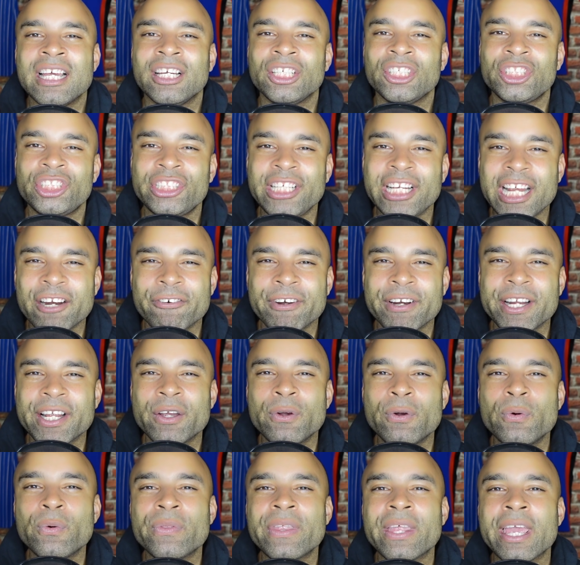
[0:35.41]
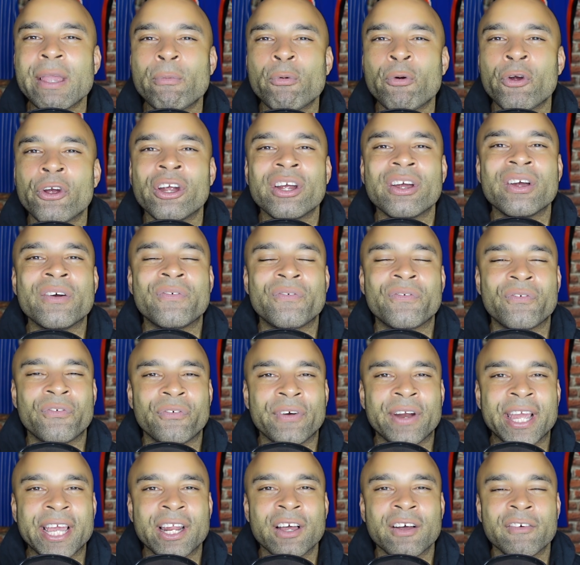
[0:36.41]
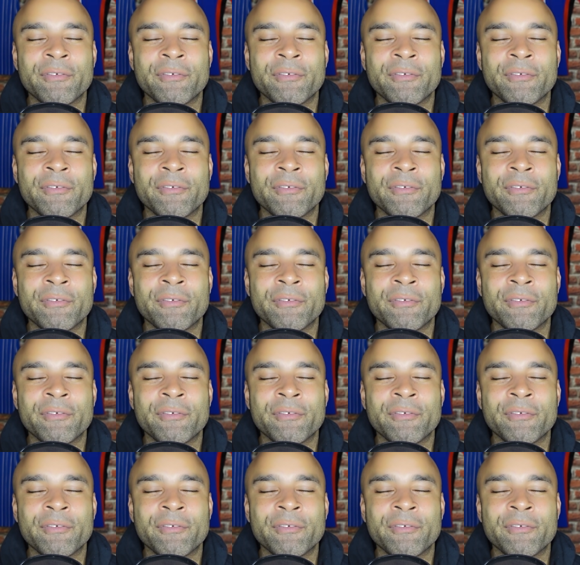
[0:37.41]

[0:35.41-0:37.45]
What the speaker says: sharing who they were afraid